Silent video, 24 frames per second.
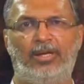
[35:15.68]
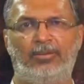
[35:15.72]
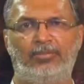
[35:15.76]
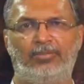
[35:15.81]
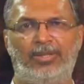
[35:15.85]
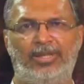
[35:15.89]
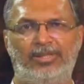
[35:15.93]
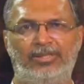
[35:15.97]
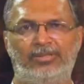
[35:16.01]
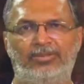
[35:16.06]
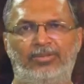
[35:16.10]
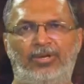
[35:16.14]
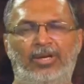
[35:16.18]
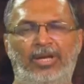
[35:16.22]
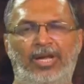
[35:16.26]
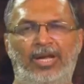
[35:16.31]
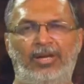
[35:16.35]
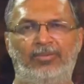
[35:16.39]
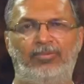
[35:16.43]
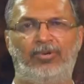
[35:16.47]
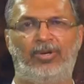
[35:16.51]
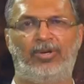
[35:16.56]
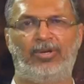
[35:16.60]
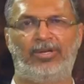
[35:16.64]
That is all I
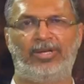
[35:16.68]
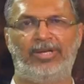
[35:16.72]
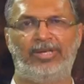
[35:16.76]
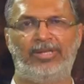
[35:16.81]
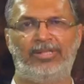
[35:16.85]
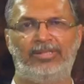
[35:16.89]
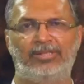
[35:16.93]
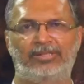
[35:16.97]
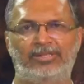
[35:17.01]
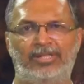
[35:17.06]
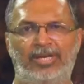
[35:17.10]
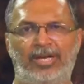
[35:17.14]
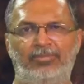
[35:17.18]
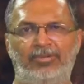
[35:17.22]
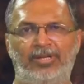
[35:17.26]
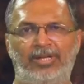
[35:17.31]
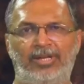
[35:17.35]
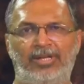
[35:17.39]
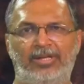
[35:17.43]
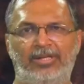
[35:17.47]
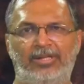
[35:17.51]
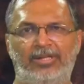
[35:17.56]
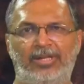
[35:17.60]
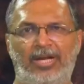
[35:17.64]
have already described
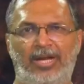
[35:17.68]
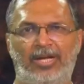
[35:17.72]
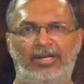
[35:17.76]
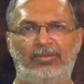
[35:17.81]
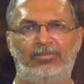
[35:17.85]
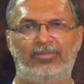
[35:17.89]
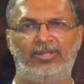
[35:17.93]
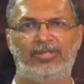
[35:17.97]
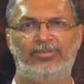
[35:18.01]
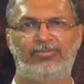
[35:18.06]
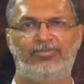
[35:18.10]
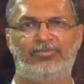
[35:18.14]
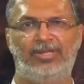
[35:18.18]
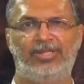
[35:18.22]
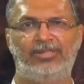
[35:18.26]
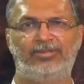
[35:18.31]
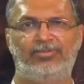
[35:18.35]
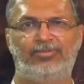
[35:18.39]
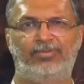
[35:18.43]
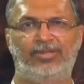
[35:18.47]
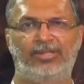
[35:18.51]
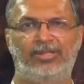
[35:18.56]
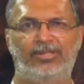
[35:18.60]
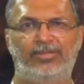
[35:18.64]
here. The RMS
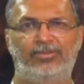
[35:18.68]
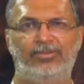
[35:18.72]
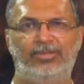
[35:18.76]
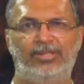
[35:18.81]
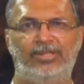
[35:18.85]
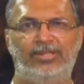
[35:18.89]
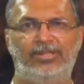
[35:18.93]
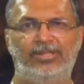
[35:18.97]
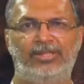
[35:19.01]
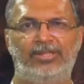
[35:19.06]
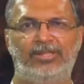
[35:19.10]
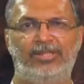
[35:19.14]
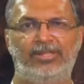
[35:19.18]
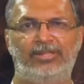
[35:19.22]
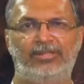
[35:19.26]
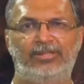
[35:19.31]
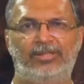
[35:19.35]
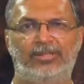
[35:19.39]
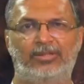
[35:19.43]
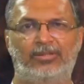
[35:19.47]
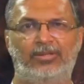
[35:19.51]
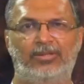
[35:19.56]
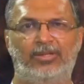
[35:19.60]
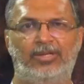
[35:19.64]
phase fluctuation in a
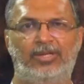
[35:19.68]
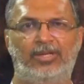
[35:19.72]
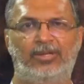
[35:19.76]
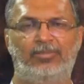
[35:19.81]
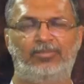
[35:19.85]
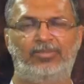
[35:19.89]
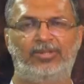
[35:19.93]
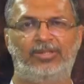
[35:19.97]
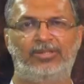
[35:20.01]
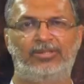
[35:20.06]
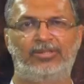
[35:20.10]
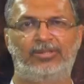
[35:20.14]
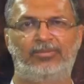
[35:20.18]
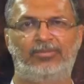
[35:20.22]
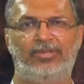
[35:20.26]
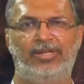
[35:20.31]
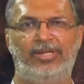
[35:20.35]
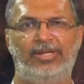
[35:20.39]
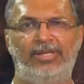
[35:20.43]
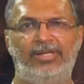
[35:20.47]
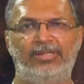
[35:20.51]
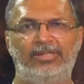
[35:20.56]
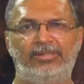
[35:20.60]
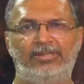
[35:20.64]
circular aperture of
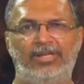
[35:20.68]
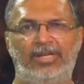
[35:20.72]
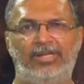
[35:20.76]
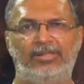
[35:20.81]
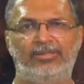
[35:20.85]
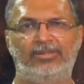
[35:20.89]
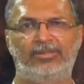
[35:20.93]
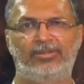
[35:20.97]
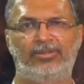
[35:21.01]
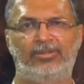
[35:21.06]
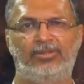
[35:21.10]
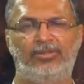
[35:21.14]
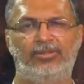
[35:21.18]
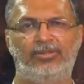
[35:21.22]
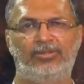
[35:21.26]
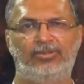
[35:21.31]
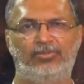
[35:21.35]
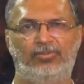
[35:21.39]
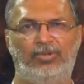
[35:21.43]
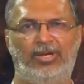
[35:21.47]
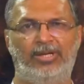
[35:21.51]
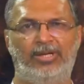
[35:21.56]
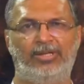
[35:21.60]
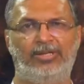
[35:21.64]
radius r0
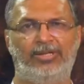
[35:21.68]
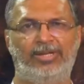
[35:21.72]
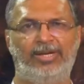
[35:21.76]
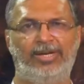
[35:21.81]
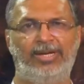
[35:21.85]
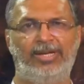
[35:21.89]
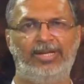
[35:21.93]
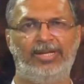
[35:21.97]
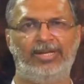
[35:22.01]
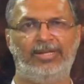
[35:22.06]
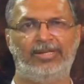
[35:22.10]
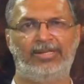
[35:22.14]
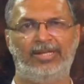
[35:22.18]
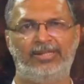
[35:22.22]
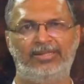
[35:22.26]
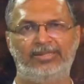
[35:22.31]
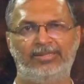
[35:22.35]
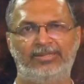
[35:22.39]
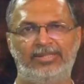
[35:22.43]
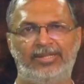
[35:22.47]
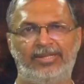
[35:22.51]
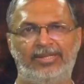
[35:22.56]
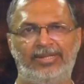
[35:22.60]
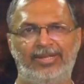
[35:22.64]
is 1 radian. That
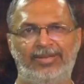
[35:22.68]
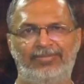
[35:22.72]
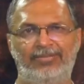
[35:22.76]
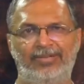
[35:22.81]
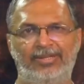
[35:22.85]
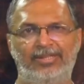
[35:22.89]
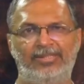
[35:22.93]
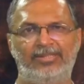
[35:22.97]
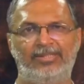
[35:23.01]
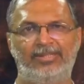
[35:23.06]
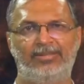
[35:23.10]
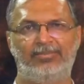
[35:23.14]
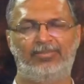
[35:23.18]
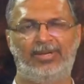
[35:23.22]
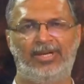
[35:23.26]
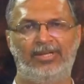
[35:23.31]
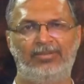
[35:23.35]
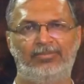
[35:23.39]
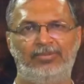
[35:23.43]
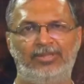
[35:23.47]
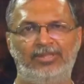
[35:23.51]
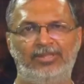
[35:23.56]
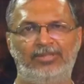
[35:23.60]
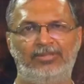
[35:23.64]
is the definition
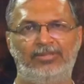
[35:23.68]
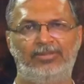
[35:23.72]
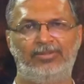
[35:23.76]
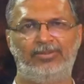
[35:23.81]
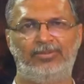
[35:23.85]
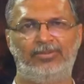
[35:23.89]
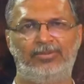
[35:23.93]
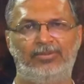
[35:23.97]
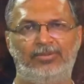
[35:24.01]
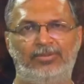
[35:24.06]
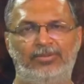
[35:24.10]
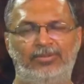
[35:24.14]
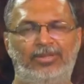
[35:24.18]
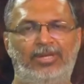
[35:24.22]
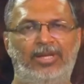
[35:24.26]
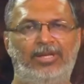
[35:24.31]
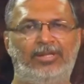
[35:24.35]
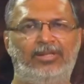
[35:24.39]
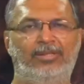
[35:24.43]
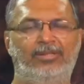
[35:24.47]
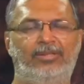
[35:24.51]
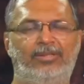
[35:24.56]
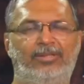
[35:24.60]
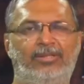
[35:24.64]
by which you
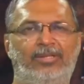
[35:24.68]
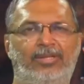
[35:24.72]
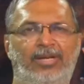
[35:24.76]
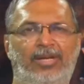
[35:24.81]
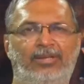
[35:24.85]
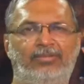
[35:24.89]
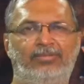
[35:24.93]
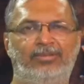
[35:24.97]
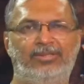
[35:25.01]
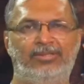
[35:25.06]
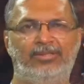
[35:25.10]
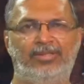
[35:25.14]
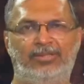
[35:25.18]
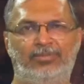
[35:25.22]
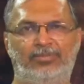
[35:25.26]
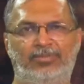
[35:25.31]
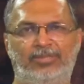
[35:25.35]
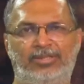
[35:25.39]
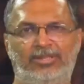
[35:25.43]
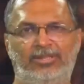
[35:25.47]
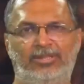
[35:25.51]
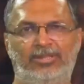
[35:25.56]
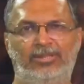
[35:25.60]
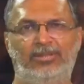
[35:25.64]
derive this
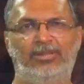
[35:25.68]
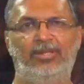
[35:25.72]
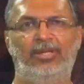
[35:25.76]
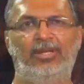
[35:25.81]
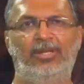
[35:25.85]
expression.